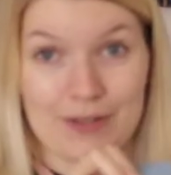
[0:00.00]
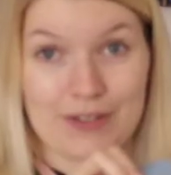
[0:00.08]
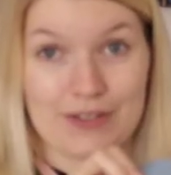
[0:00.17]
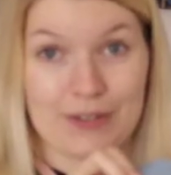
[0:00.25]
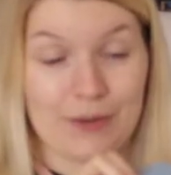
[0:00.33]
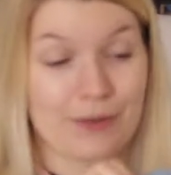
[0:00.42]

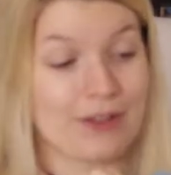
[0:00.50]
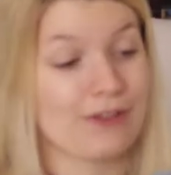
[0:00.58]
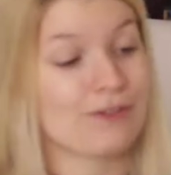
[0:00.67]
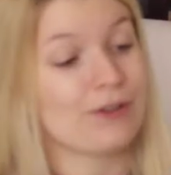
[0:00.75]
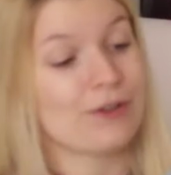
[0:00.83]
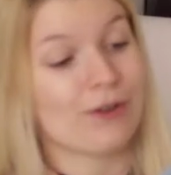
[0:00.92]
So
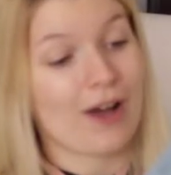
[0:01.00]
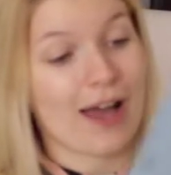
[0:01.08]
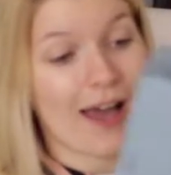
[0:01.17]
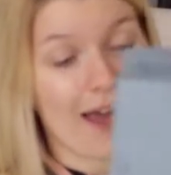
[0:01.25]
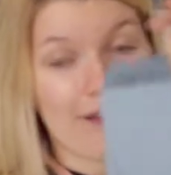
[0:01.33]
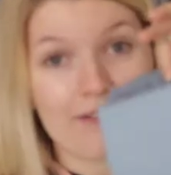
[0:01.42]
if you
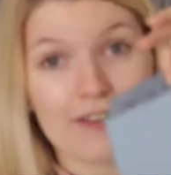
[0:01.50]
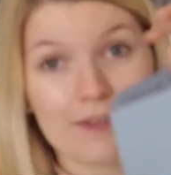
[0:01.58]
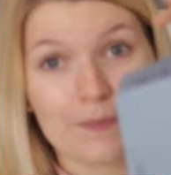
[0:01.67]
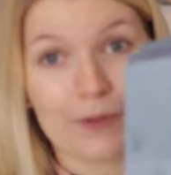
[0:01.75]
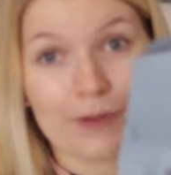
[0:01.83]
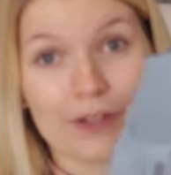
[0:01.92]
have
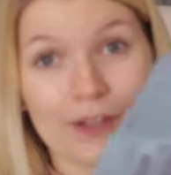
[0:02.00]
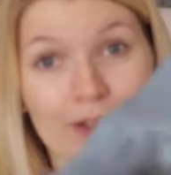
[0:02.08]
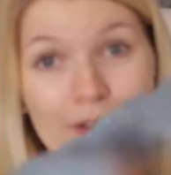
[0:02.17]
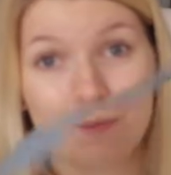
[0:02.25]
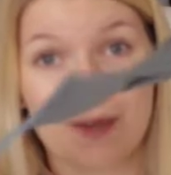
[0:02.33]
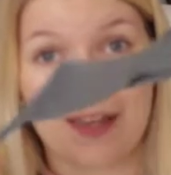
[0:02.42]
this book,
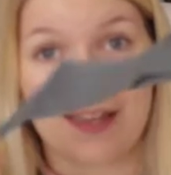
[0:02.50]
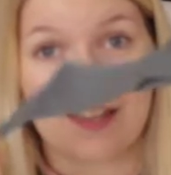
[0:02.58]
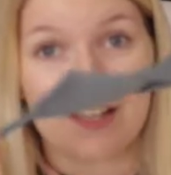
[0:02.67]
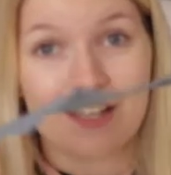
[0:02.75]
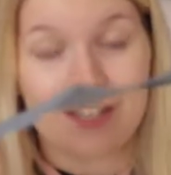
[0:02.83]
you may